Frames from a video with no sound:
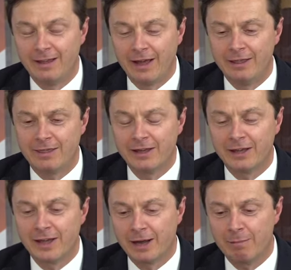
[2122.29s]
and
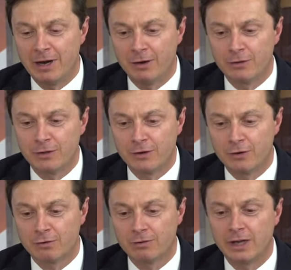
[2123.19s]
thinking about the
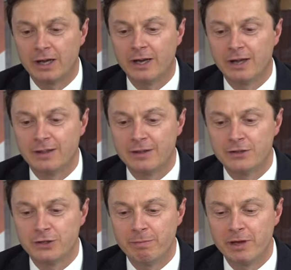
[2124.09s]

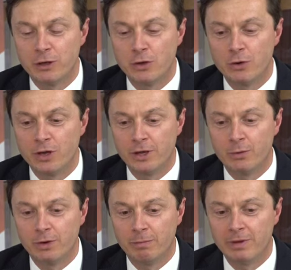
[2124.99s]
ECB
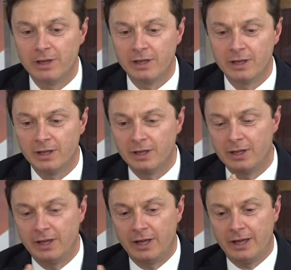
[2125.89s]
QE will be
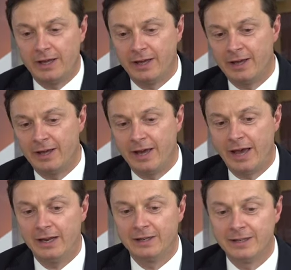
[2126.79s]

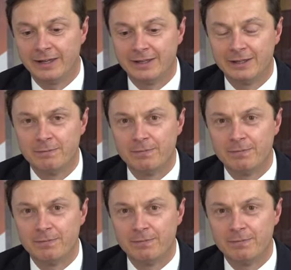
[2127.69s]
ended,